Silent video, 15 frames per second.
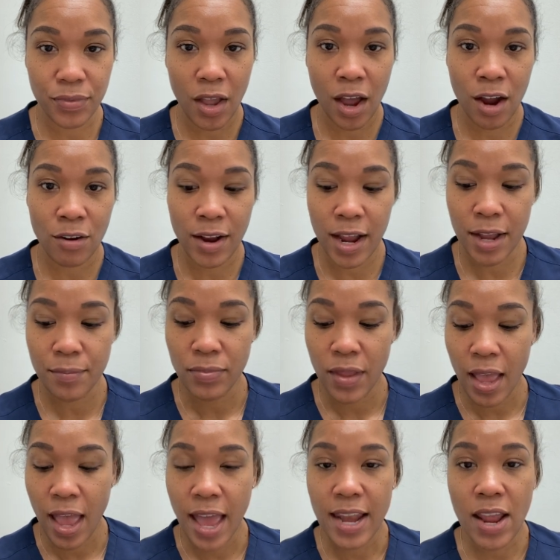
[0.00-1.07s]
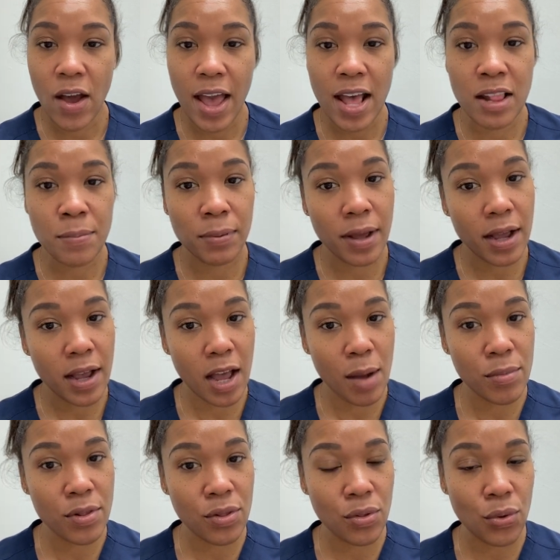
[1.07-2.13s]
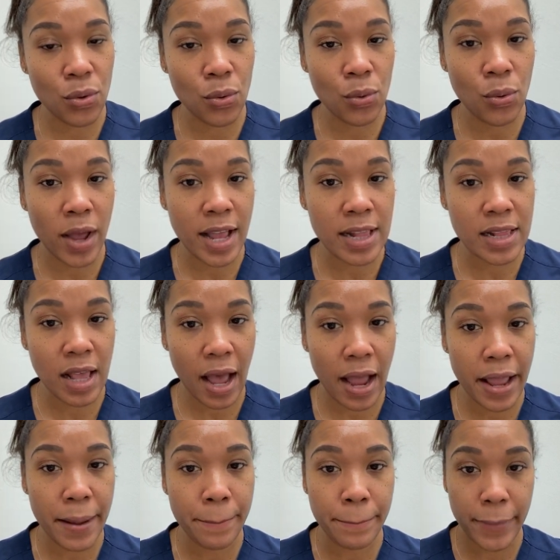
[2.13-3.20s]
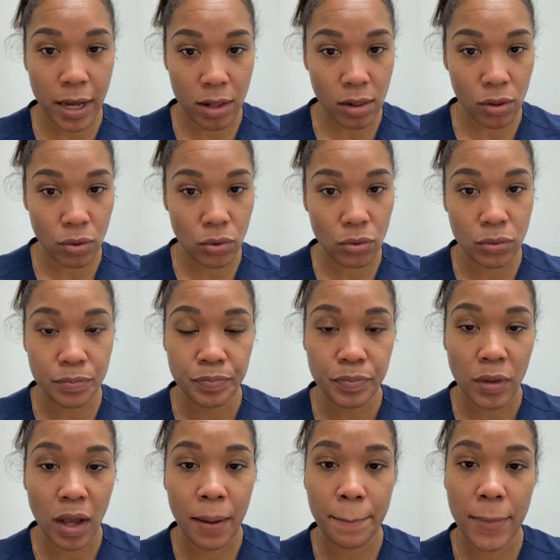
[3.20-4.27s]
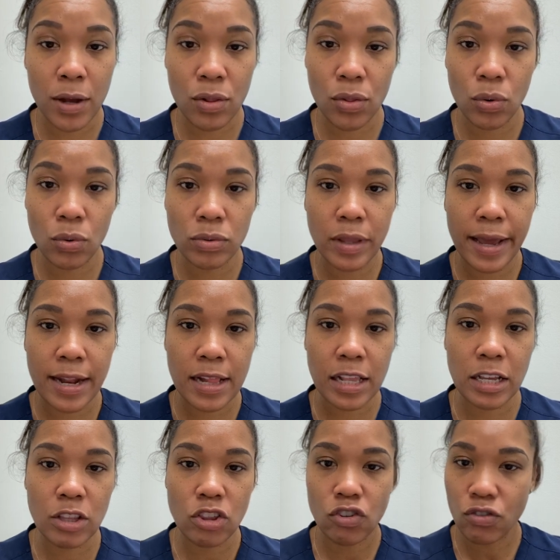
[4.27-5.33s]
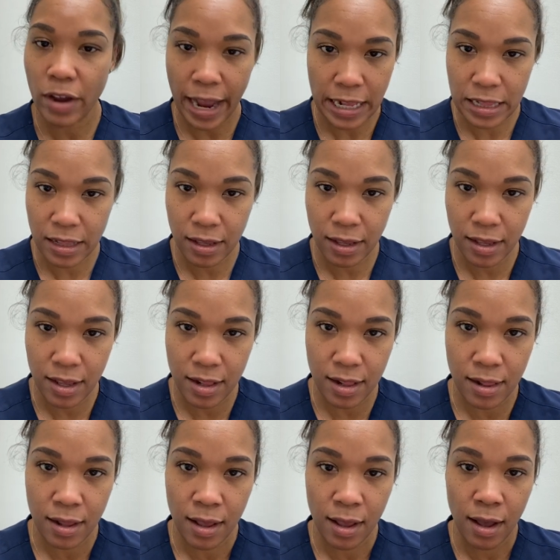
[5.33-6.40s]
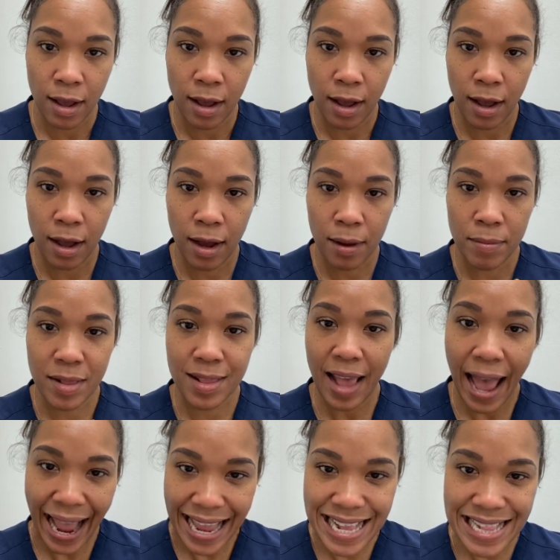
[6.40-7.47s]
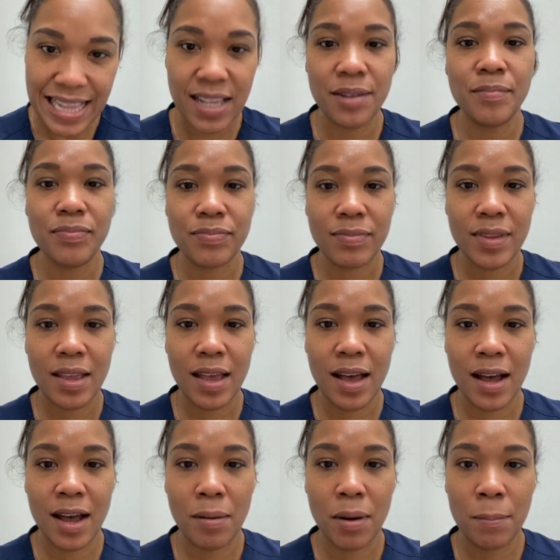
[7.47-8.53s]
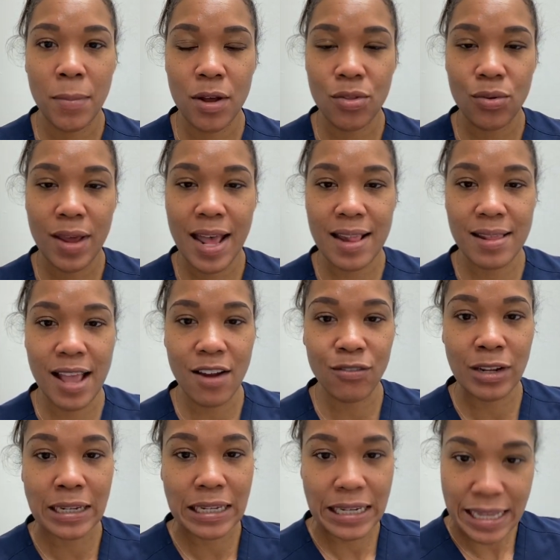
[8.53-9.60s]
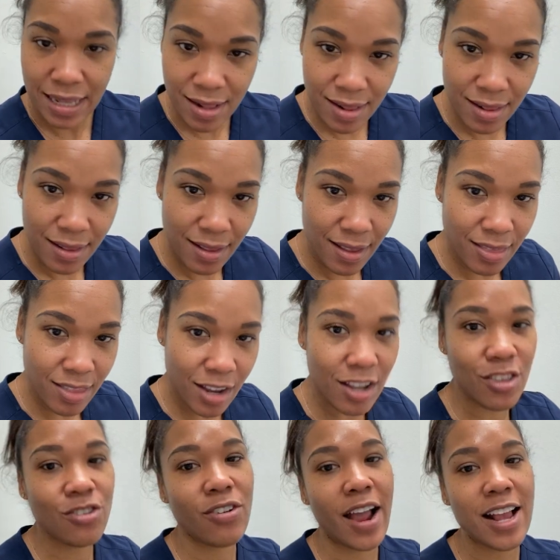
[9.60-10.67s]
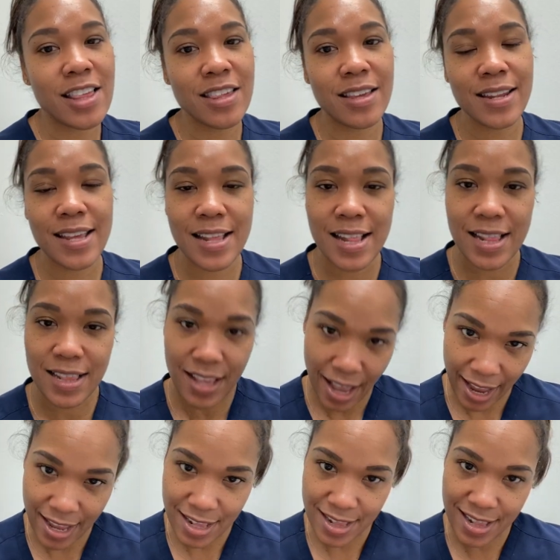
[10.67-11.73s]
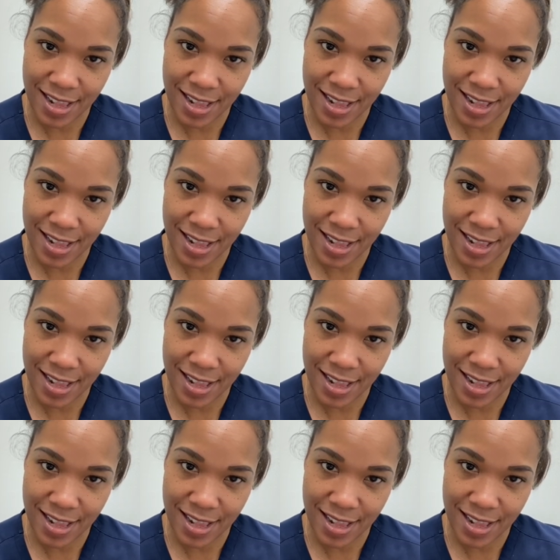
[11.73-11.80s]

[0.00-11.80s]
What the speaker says: All right. Now, as blood comes to a tight muscle, a muscle that is contracted is tight. A muscle that has not released the contraction is tight.